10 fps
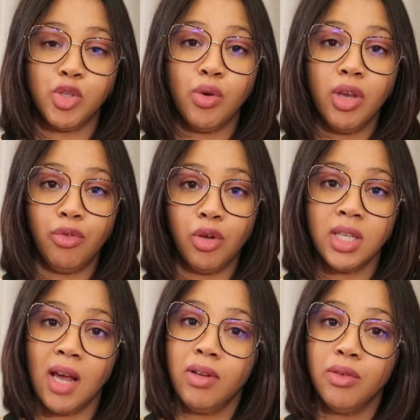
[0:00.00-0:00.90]
So if you're
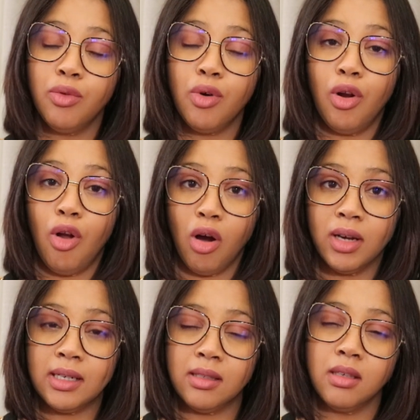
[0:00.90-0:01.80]
traveling for a
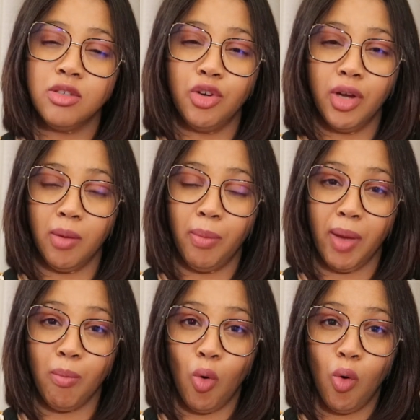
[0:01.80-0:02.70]
longer distance, you're going to
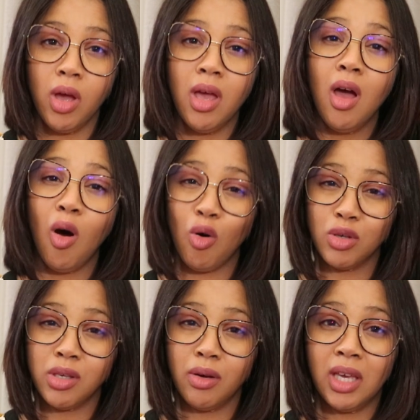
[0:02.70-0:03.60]
pay more.
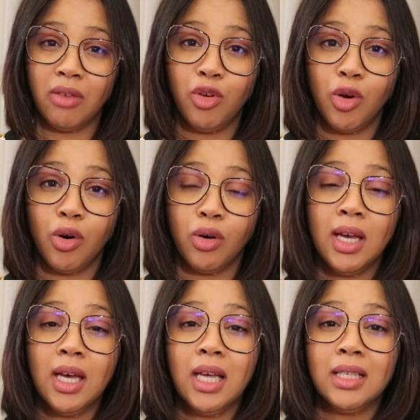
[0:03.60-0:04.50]
Also, if you're
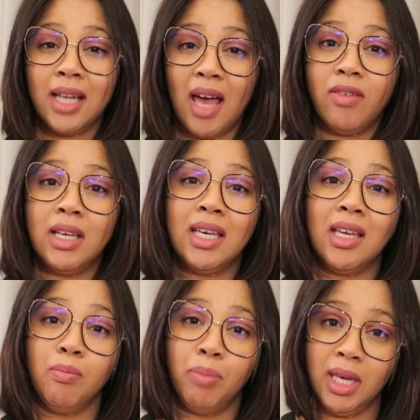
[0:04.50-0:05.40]
traveling
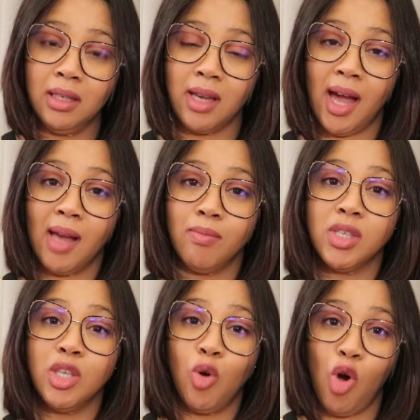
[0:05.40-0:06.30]
in peak
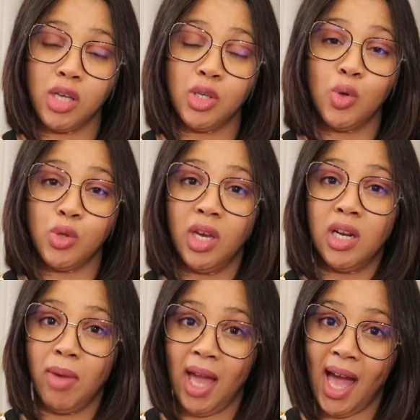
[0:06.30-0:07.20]
times, your cost is also
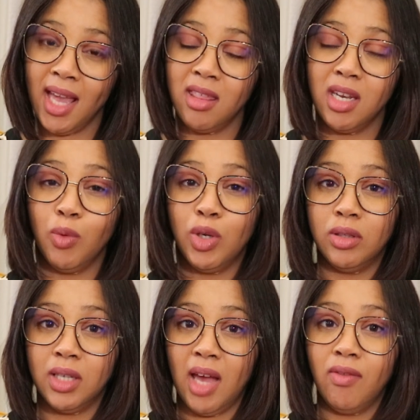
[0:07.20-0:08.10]
going to be higher than when
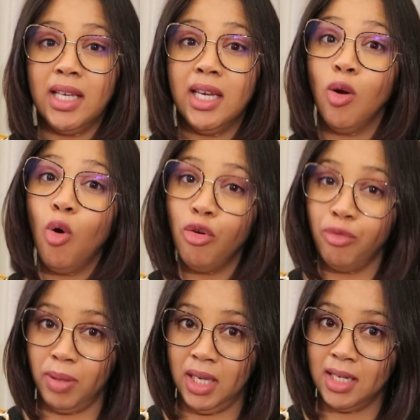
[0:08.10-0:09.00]
you're traveling in
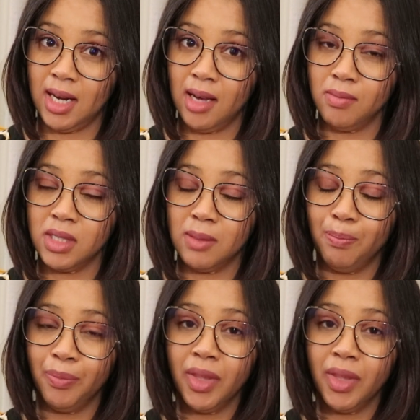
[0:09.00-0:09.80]
off-peak times.